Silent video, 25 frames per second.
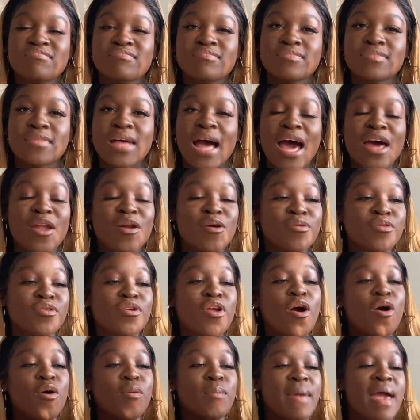I don't
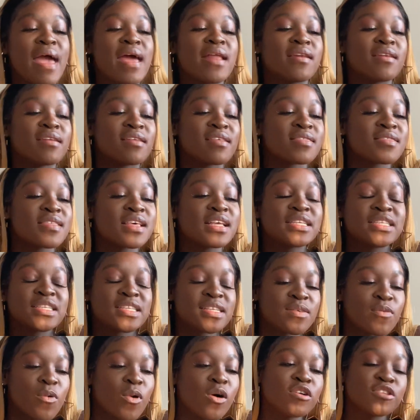know, man.
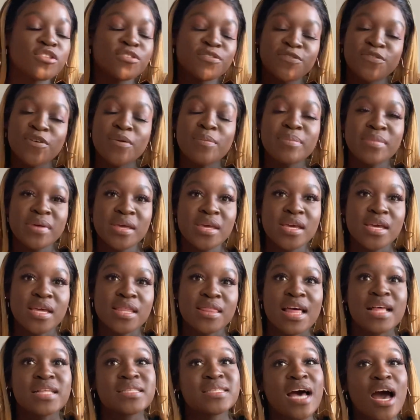Well, for me,
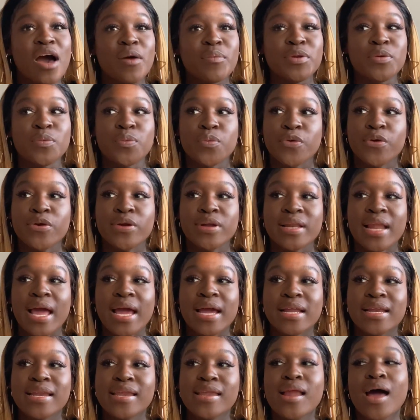that's how it worked.
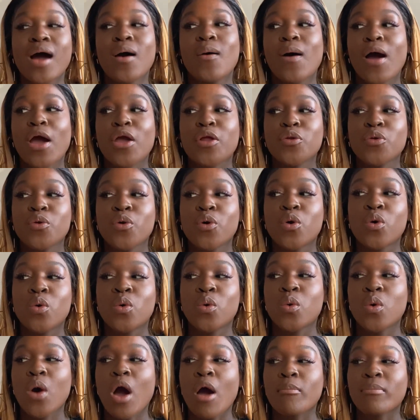Like now I know
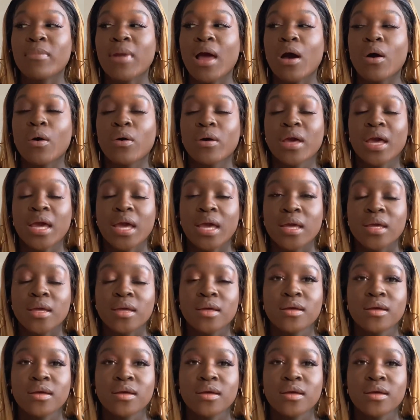who I'm like, okay,